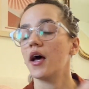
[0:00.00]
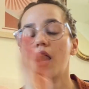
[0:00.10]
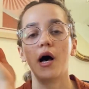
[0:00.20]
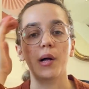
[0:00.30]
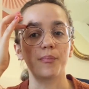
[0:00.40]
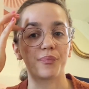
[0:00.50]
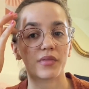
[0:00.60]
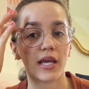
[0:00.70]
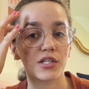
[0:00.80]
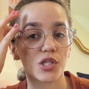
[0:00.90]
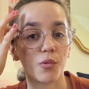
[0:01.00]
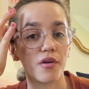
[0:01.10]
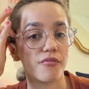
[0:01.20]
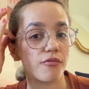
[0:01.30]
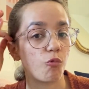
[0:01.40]
Um, and so
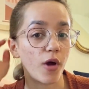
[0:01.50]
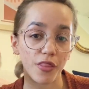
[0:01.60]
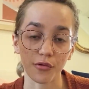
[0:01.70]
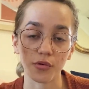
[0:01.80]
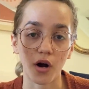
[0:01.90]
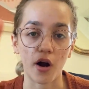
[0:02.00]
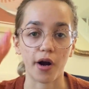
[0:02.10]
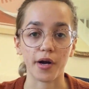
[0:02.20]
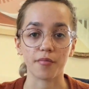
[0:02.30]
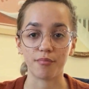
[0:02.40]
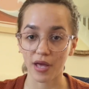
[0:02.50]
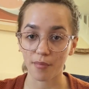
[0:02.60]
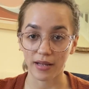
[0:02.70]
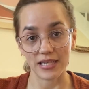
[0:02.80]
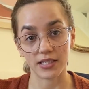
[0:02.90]
we went through our
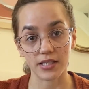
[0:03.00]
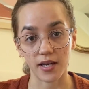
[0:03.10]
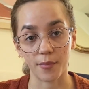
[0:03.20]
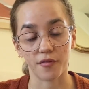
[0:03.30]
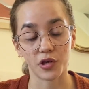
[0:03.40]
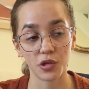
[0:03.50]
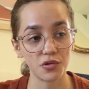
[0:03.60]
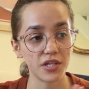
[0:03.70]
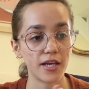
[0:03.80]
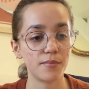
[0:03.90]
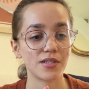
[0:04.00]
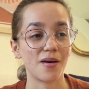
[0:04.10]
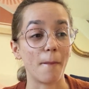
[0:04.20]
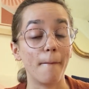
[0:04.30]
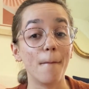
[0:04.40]
big plastic tub of Q-tips
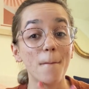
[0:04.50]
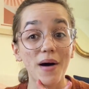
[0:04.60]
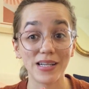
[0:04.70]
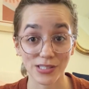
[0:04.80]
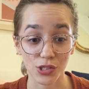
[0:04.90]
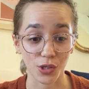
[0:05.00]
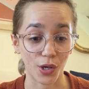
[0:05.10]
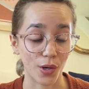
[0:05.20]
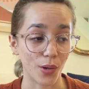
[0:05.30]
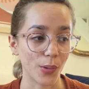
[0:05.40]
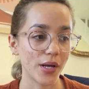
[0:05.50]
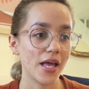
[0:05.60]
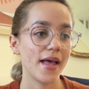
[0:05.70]
months ago.